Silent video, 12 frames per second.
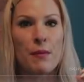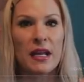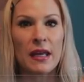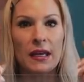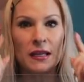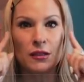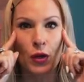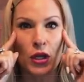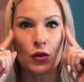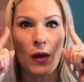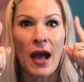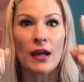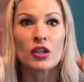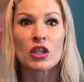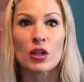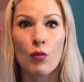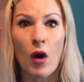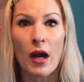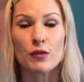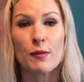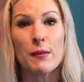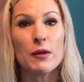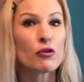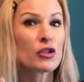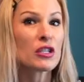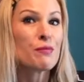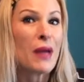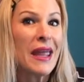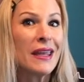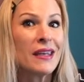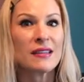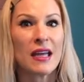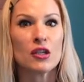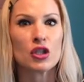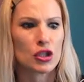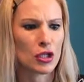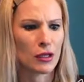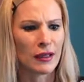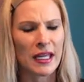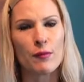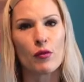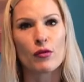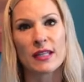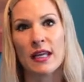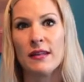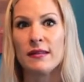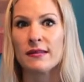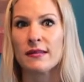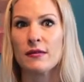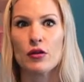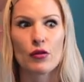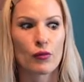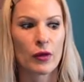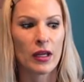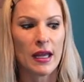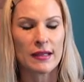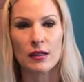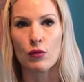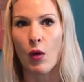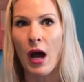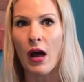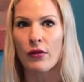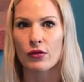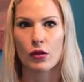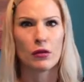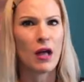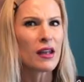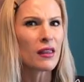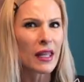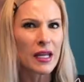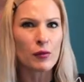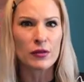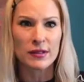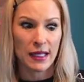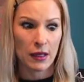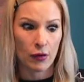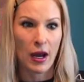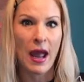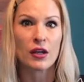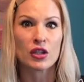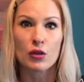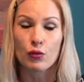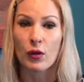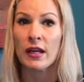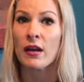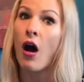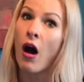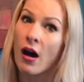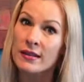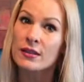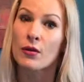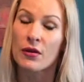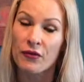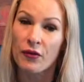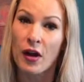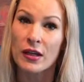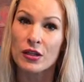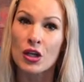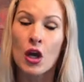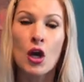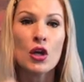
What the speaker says: but it is what you actually watch. Maybe you're just paying attention to labels and you're realizing, wow, there's a lot of labels that are actually written also in French.